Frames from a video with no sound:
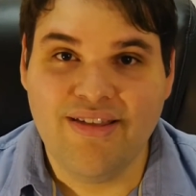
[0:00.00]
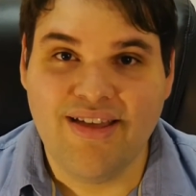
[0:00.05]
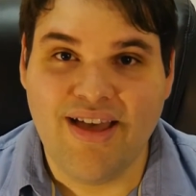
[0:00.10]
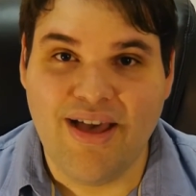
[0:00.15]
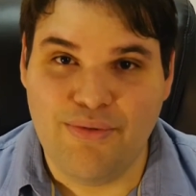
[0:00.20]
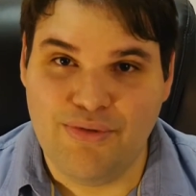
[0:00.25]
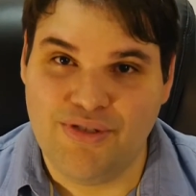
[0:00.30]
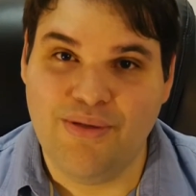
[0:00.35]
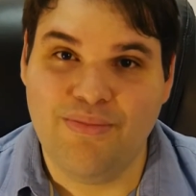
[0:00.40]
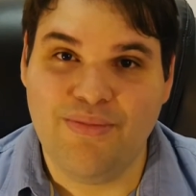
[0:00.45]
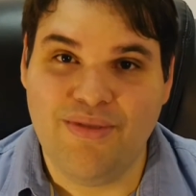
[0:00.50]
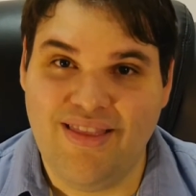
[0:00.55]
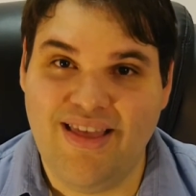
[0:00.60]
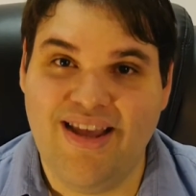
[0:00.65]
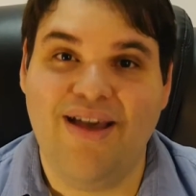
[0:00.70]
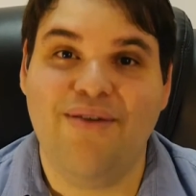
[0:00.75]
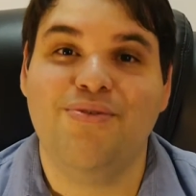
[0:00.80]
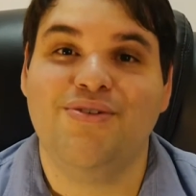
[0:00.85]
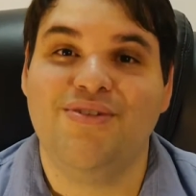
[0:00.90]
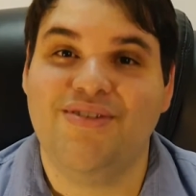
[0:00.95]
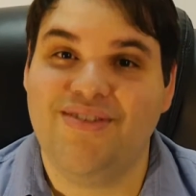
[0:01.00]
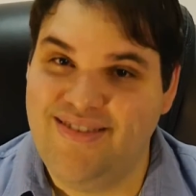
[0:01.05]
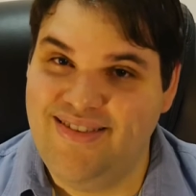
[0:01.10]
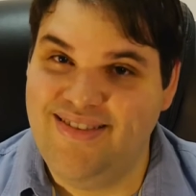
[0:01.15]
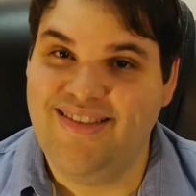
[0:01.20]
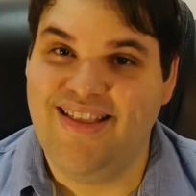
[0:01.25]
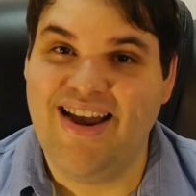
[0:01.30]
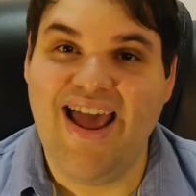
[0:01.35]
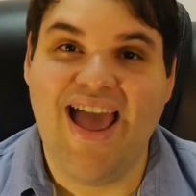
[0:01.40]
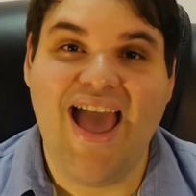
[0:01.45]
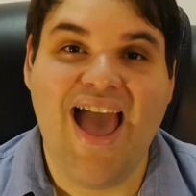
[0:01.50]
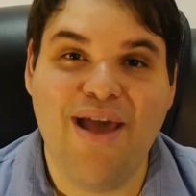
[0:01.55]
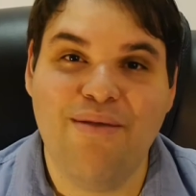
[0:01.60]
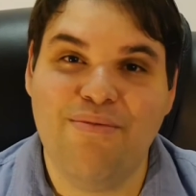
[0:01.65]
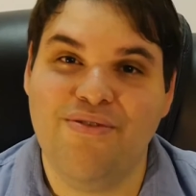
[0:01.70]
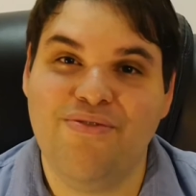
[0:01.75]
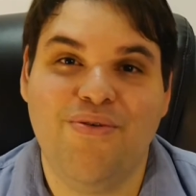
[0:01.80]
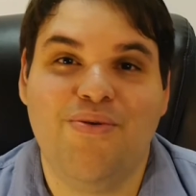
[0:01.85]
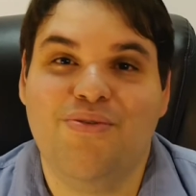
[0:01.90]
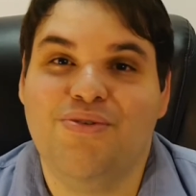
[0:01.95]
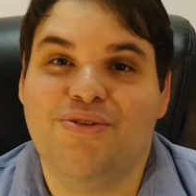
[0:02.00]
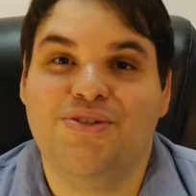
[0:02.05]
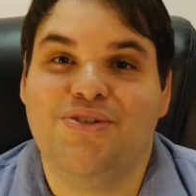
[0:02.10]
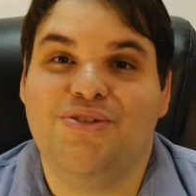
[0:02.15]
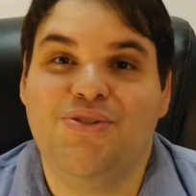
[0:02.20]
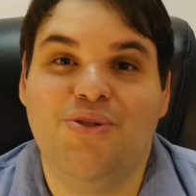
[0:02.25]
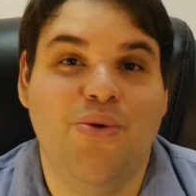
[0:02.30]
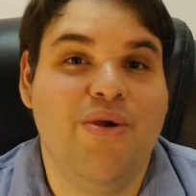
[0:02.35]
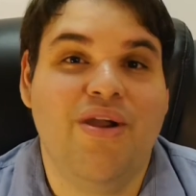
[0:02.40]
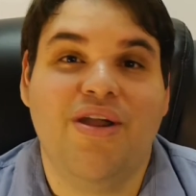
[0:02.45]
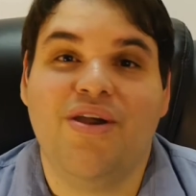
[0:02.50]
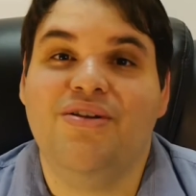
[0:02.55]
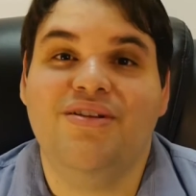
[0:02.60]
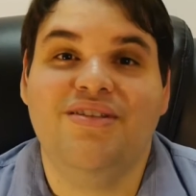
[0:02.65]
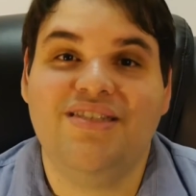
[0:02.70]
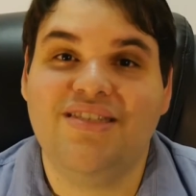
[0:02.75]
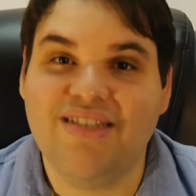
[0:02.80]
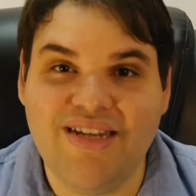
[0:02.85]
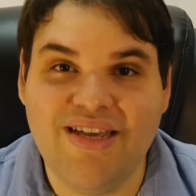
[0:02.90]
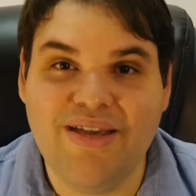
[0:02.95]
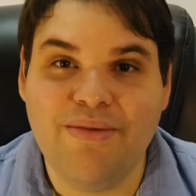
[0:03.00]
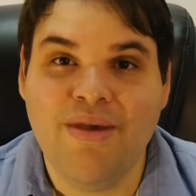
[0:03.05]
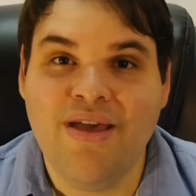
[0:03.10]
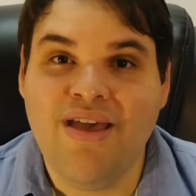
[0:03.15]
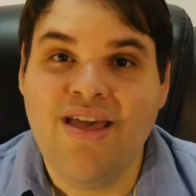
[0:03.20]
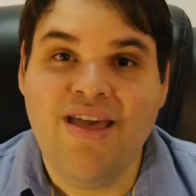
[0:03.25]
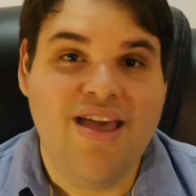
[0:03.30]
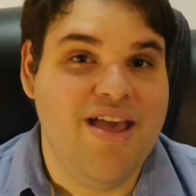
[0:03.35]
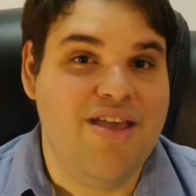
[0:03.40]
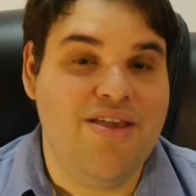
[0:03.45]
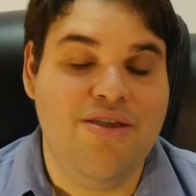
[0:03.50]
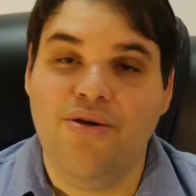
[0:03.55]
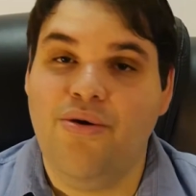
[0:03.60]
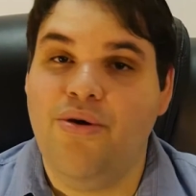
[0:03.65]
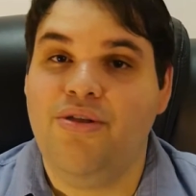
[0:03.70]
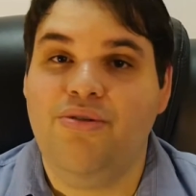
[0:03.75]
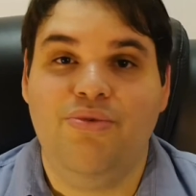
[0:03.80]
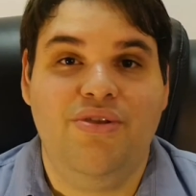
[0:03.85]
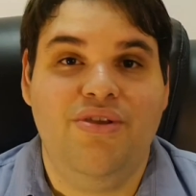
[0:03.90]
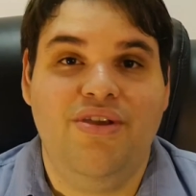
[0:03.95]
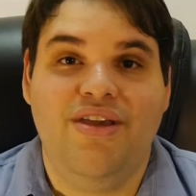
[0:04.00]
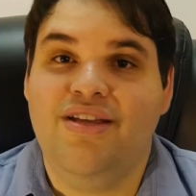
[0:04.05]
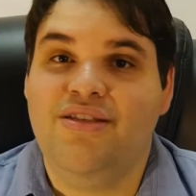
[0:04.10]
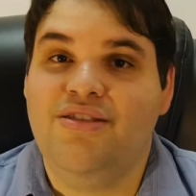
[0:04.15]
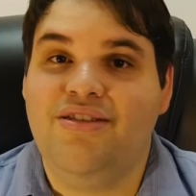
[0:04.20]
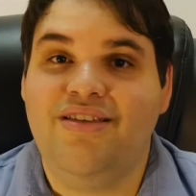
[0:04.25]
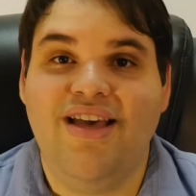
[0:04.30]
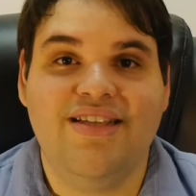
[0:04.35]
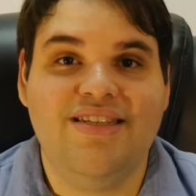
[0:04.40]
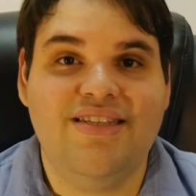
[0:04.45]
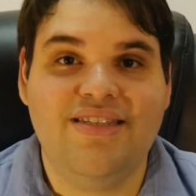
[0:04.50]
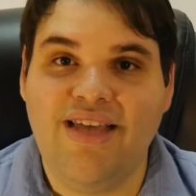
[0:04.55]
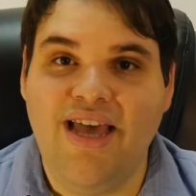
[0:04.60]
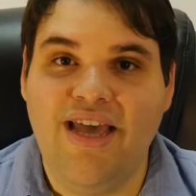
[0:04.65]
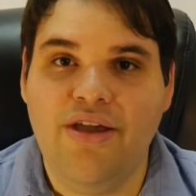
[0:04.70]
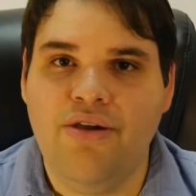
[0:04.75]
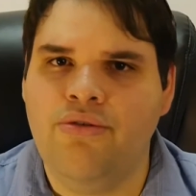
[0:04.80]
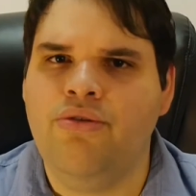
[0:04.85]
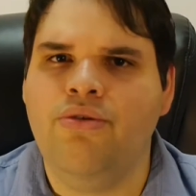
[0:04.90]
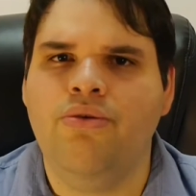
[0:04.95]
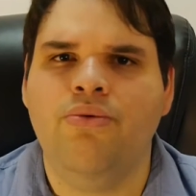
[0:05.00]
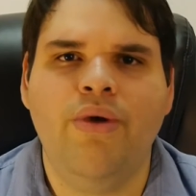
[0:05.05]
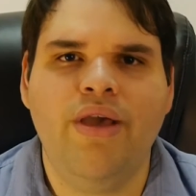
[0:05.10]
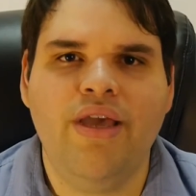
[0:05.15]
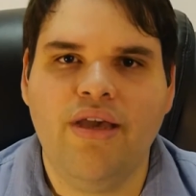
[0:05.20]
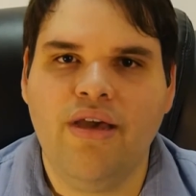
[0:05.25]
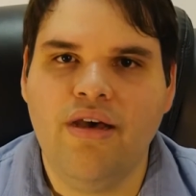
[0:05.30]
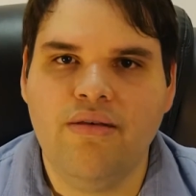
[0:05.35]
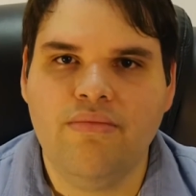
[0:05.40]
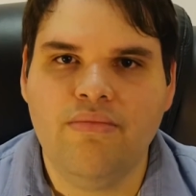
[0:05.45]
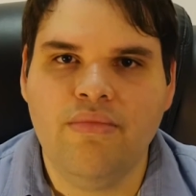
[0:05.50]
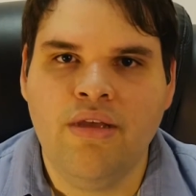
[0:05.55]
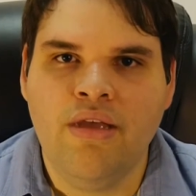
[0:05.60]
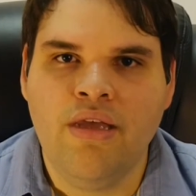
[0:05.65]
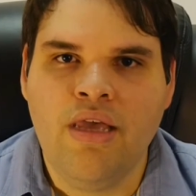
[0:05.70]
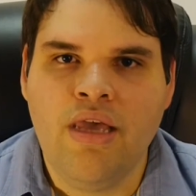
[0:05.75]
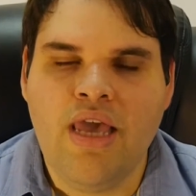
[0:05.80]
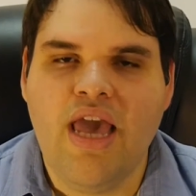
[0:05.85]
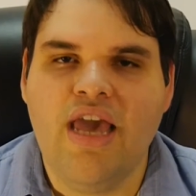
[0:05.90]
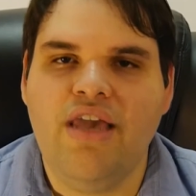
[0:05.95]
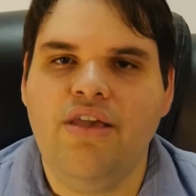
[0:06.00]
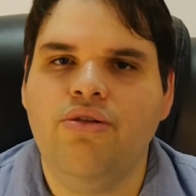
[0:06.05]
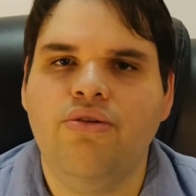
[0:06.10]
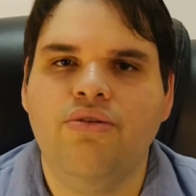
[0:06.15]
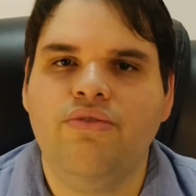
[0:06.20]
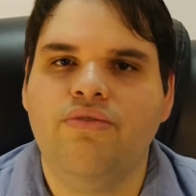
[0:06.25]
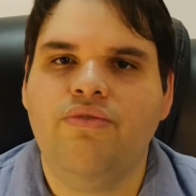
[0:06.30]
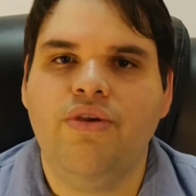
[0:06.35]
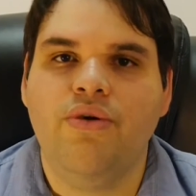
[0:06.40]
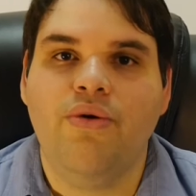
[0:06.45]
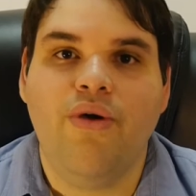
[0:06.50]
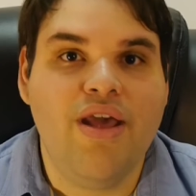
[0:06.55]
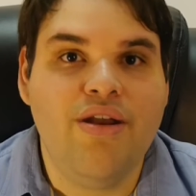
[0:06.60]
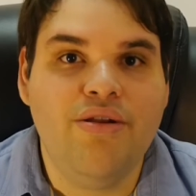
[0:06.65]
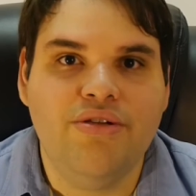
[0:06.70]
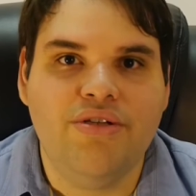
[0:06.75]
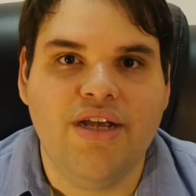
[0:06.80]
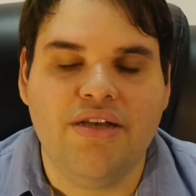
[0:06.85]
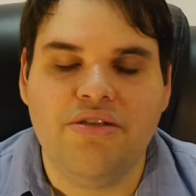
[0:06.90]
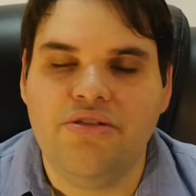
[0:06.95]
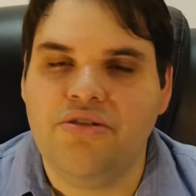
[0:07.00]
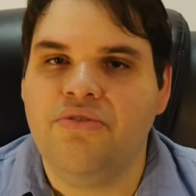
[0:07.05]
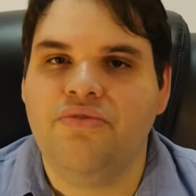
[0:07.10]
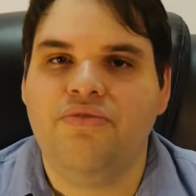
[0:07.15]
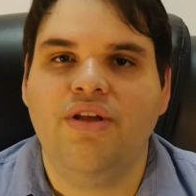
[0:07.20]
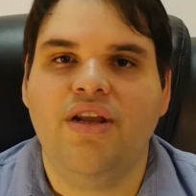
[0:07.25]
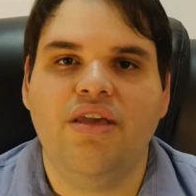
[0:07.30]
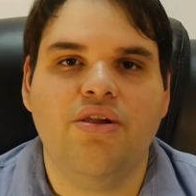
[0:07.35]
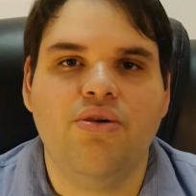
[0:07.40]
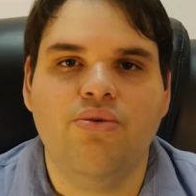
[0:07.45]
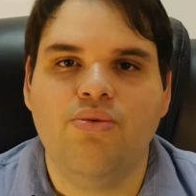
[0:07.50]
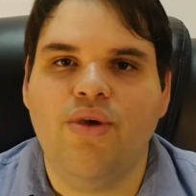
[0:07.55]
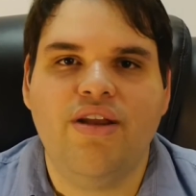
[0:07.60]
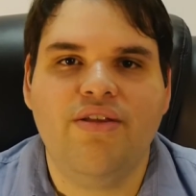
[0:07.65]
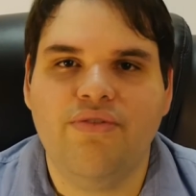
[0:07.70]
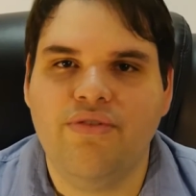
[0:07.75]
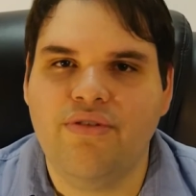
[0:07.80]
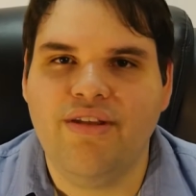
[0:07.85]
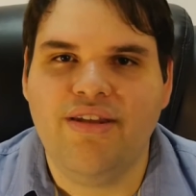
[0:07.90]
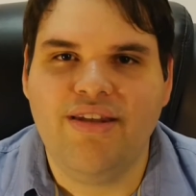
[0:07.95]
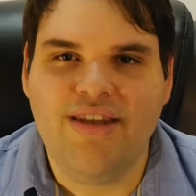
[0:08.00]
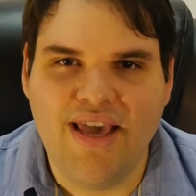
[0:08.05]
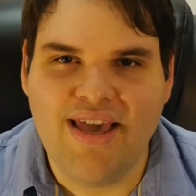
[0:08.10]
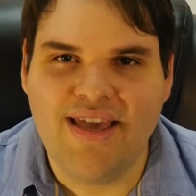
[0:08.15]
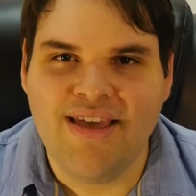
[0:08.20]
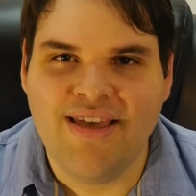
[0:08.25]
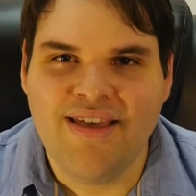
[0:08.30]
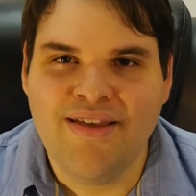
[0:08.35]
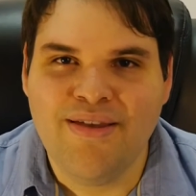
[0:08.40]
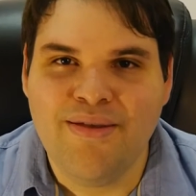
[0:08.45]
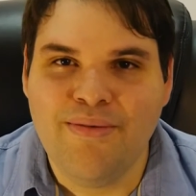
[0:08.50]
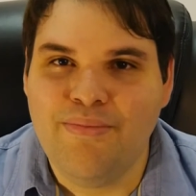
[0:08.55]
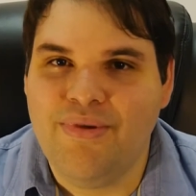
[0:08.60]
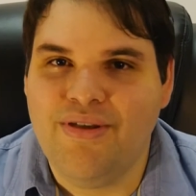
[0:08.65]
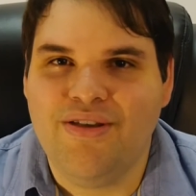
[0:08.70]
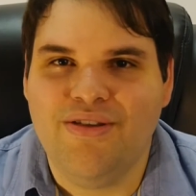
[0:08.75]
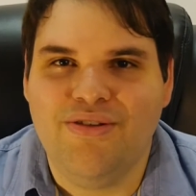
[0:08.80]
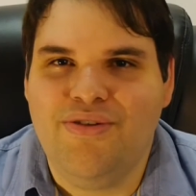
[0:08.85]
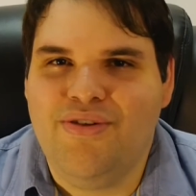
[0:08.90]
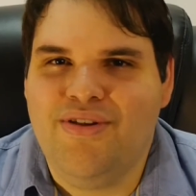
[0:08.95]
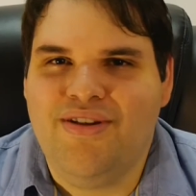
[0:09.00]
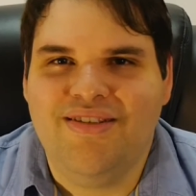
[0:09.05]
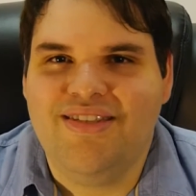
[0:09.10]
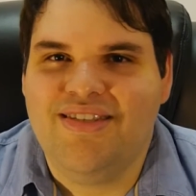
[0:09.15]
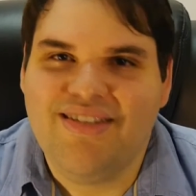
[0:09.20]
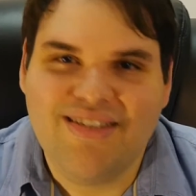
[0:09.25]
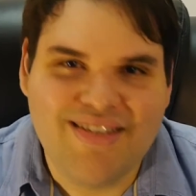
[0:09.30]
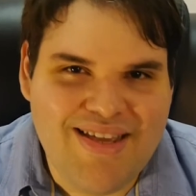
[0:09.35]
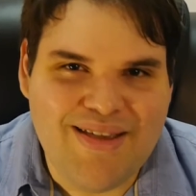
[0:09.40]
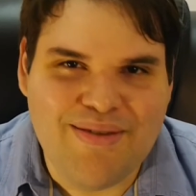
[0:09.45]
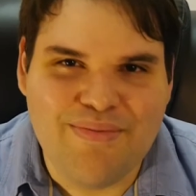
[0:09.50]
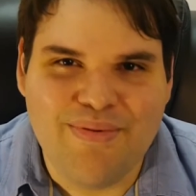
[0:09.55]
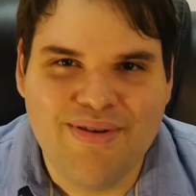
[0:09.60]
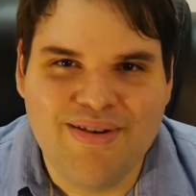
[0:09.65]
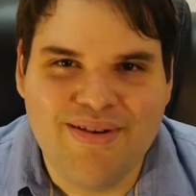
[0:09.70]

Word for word: That was something that I had before, was just snoring. I couldn't sleep, and you know, when you get into that cycle, you wake up and you don't feel energized. You don't feel like you're ready for the day because you didn't sleep.